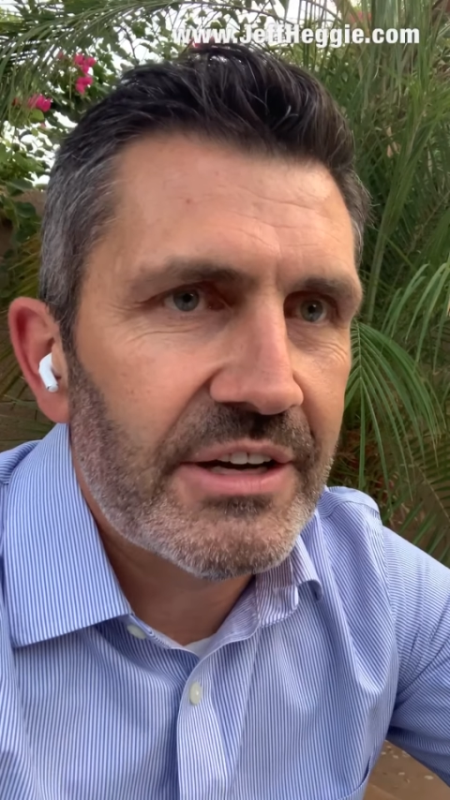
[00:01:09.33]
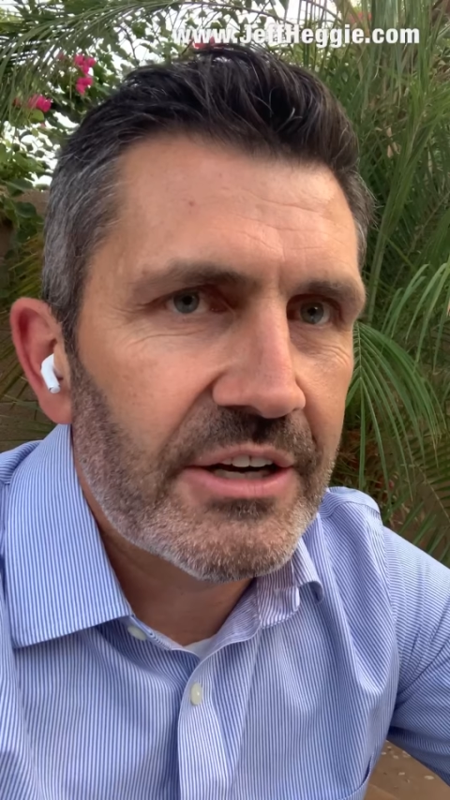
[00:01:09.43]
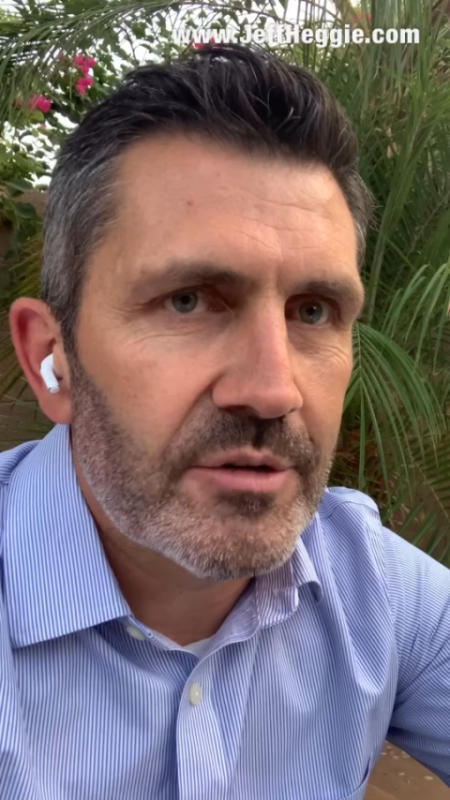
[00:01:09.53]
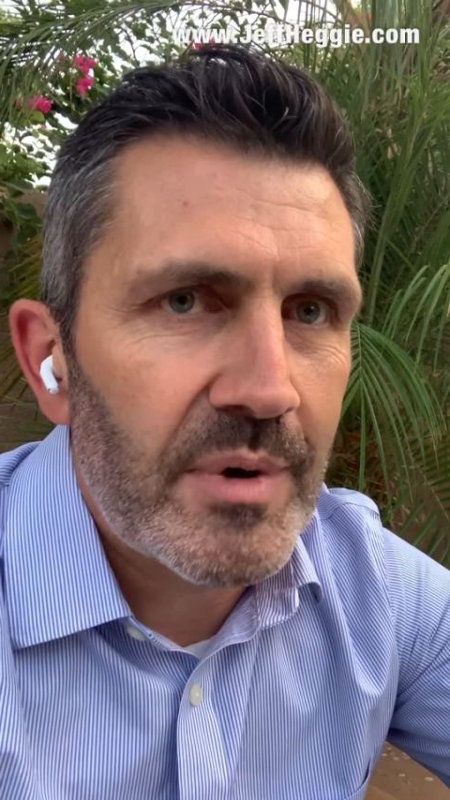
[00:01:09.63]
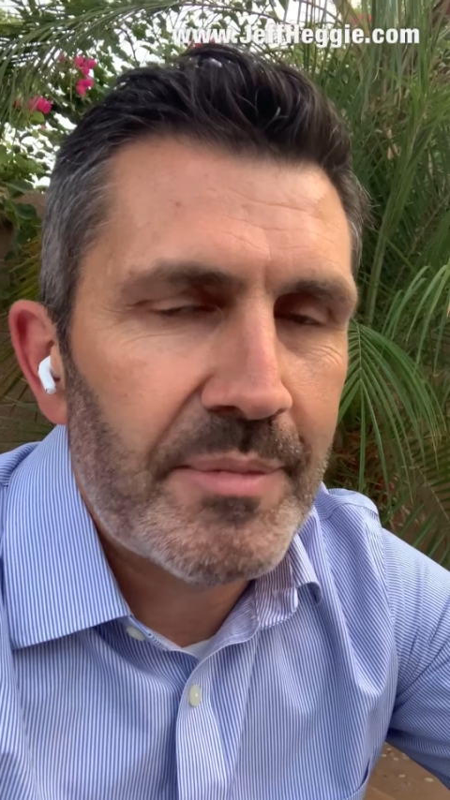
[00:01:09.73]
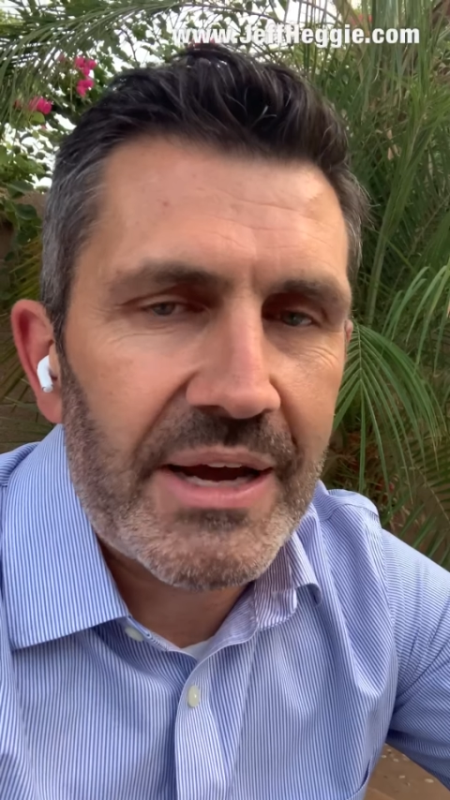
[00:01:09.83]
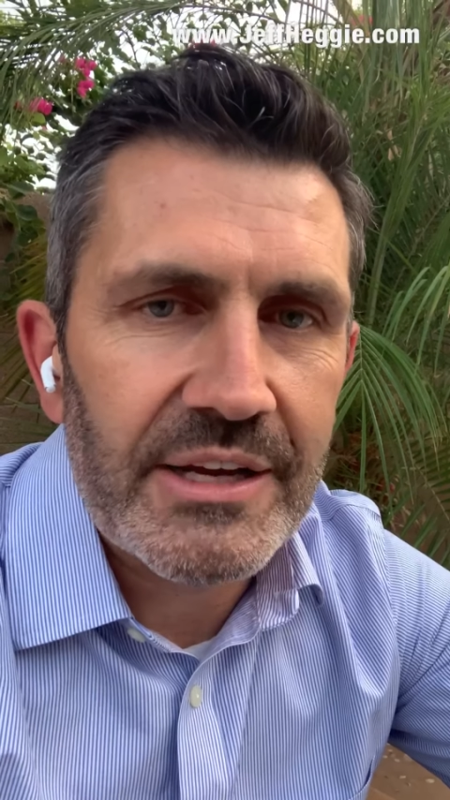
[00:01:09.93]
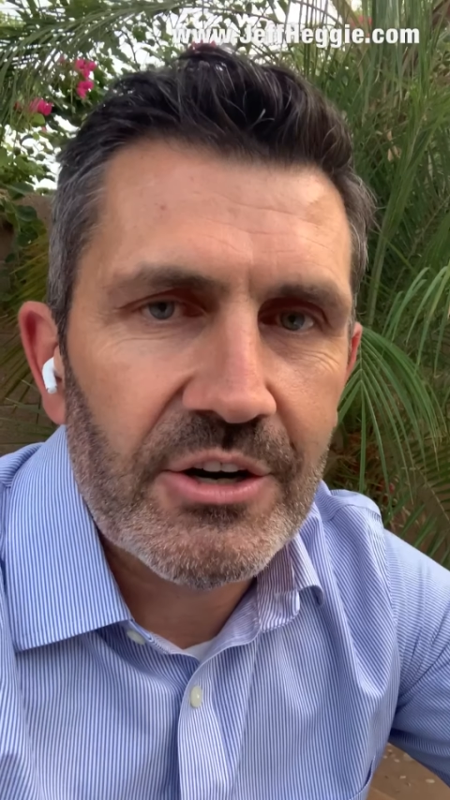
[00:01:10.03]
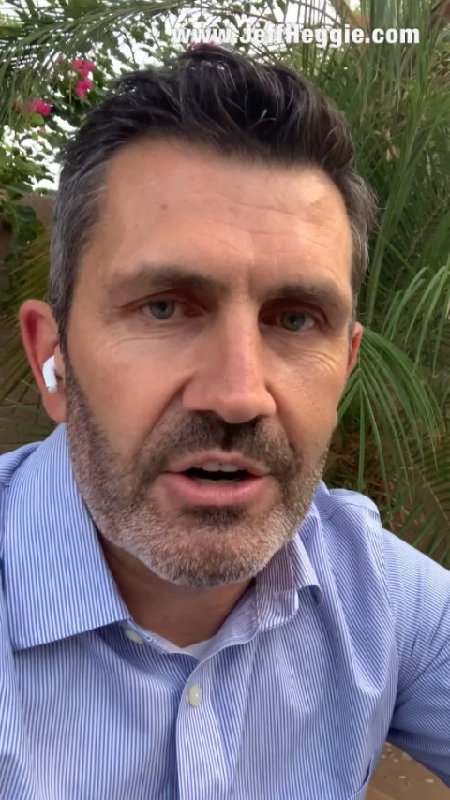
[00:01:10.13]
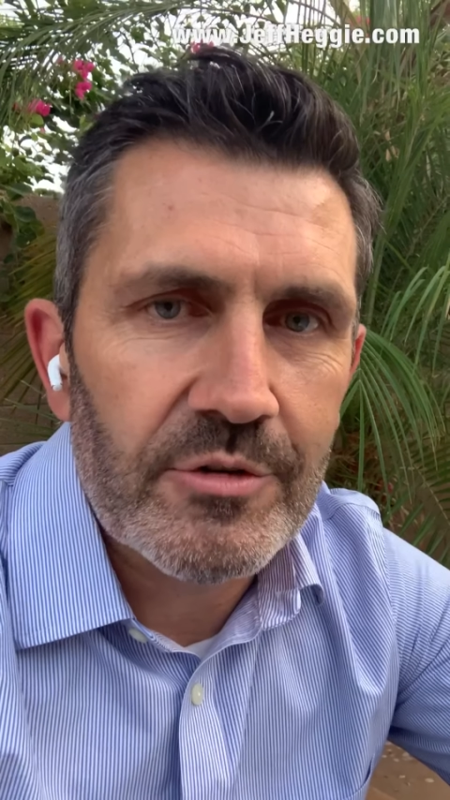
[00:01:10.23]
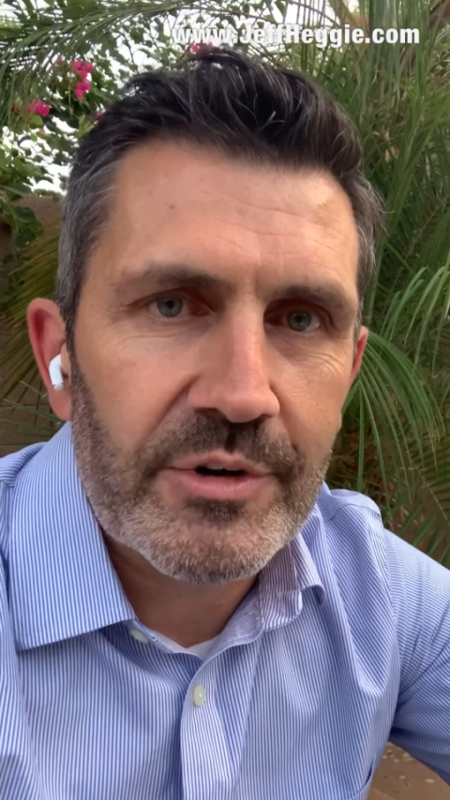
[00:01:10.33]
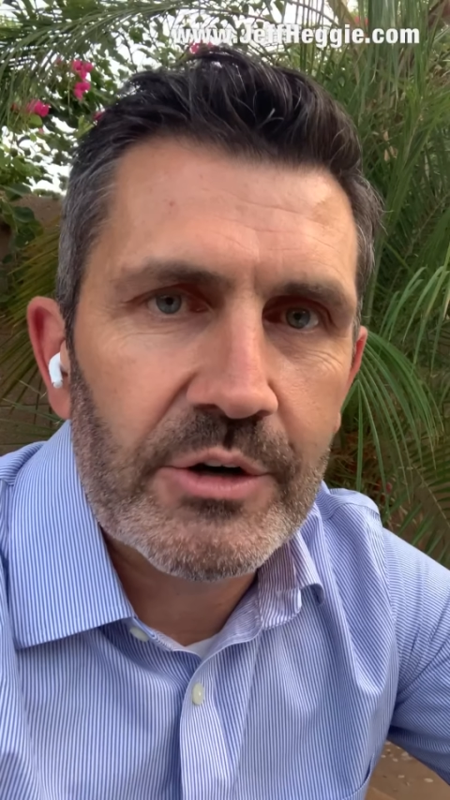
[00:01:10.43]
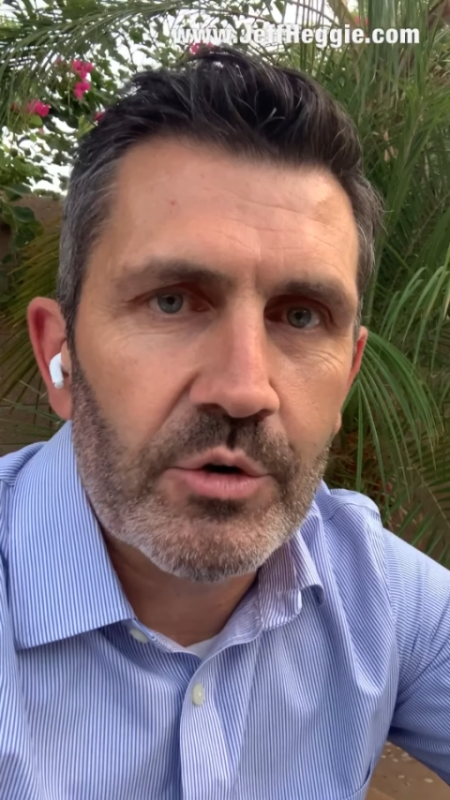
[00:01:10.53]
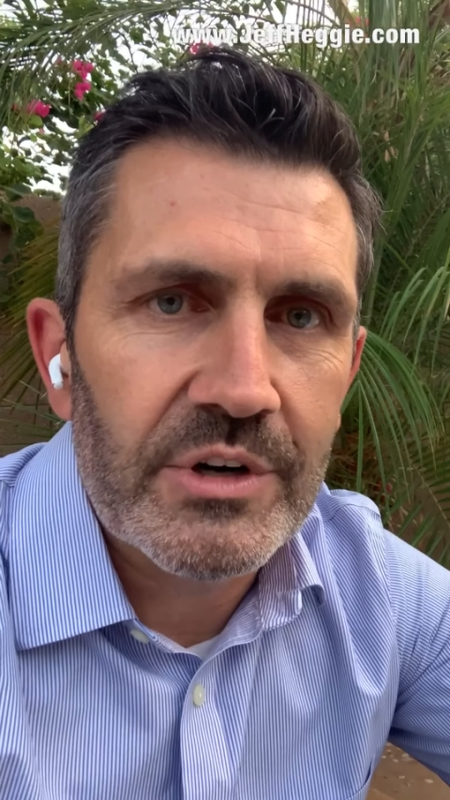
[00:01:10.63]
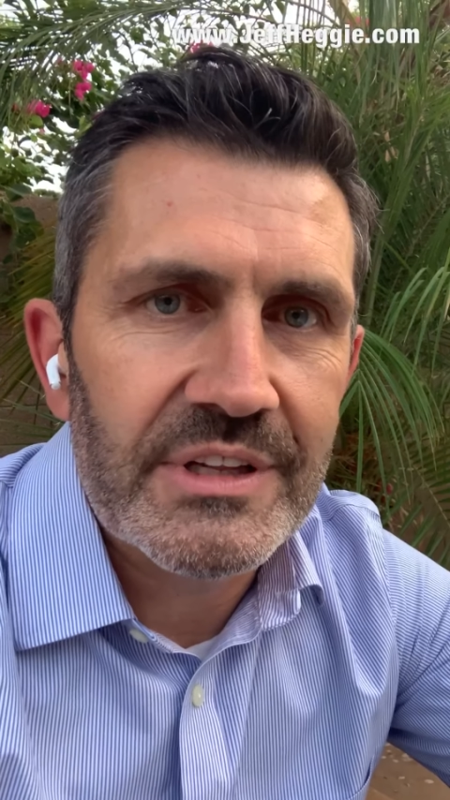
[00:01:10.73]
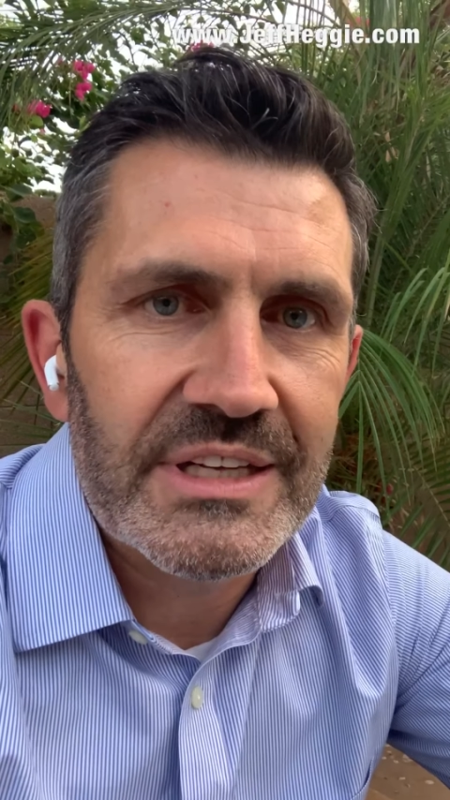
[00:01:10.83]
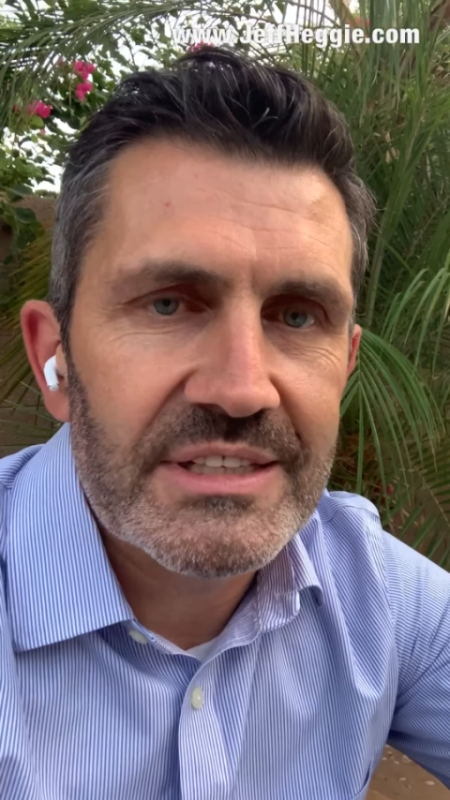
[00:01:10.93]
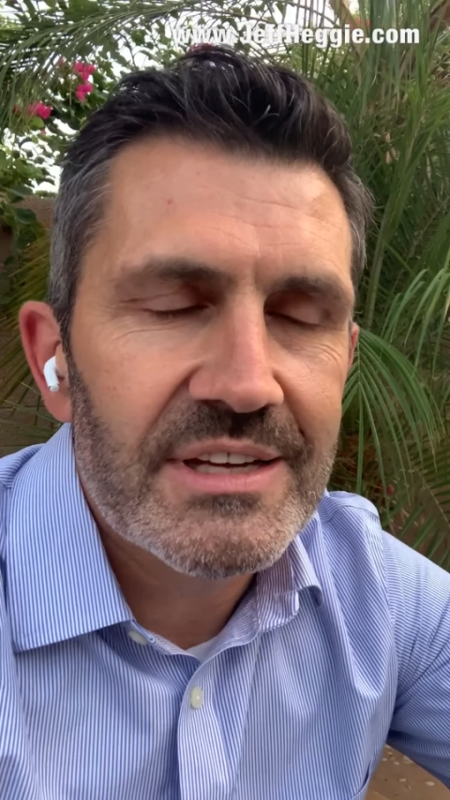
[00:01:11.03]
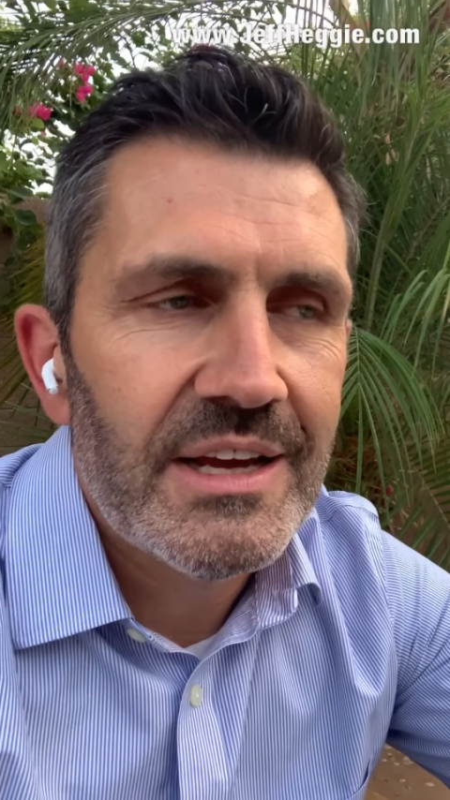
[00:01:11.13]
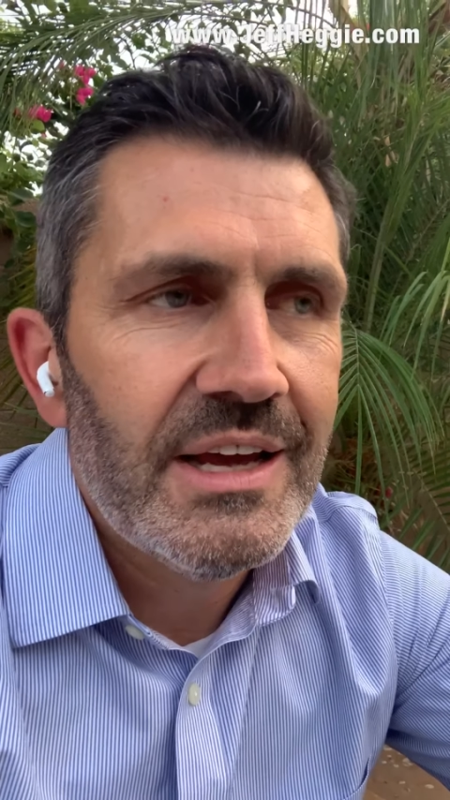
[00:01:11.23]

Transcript: here in my backyard and recording these.